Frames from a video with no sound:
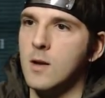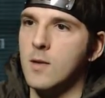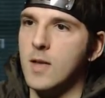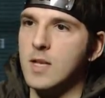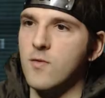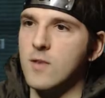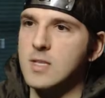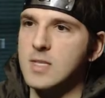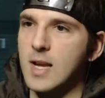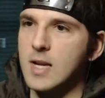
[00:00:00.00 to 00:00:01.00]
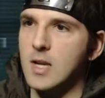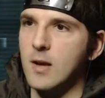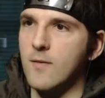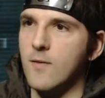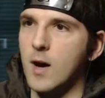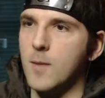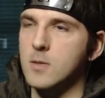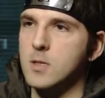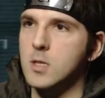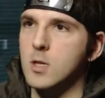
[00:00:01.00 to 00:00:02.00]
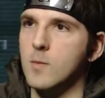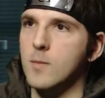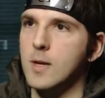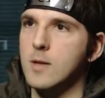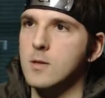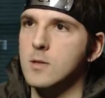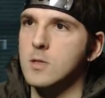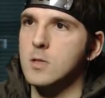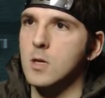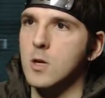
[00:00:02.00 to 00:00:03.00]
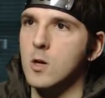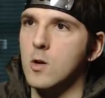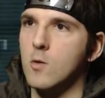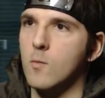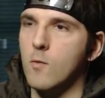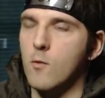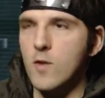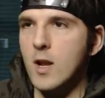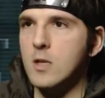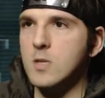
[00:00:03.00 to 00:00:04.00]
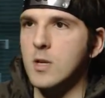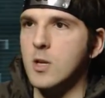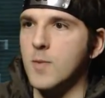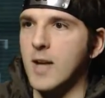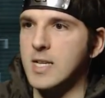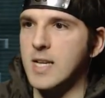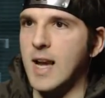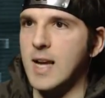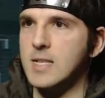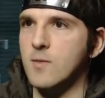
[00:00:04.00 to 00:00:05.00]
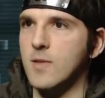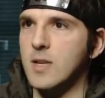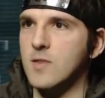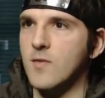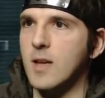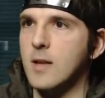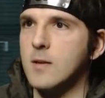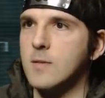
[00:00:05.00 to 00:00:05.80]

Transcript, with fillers: That's for the secondary farm, I'm assuming. So, reload speed could be actually handy with this thing.